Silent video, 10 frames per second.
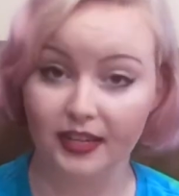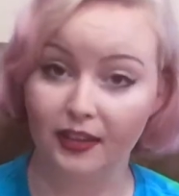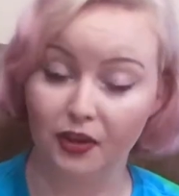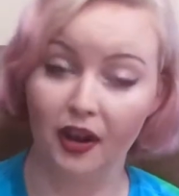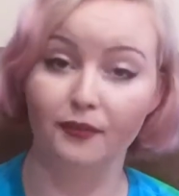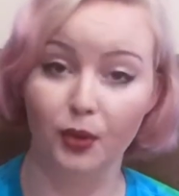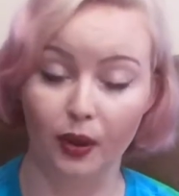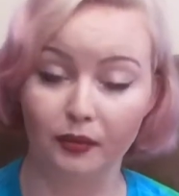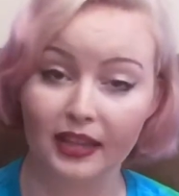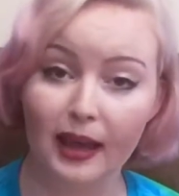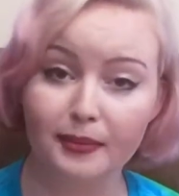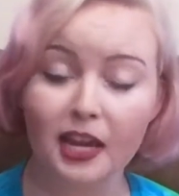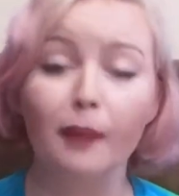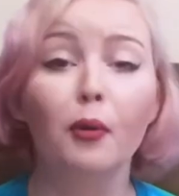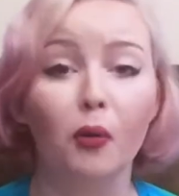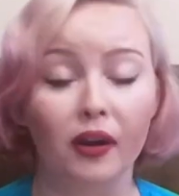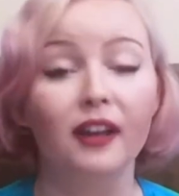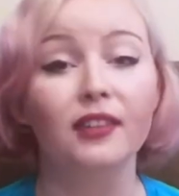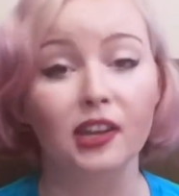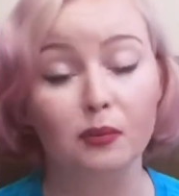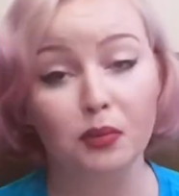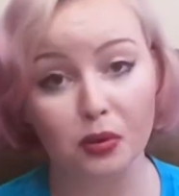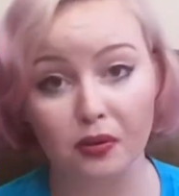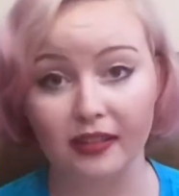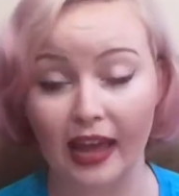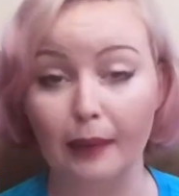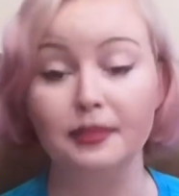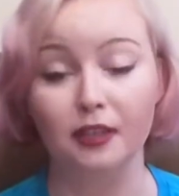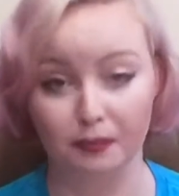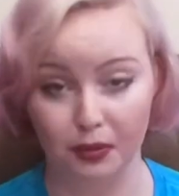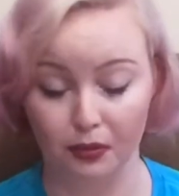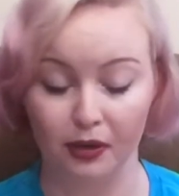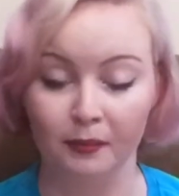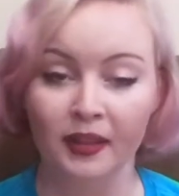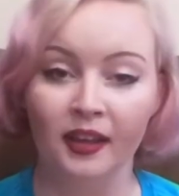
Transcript: either of your own laptop or of a computer lab's computer.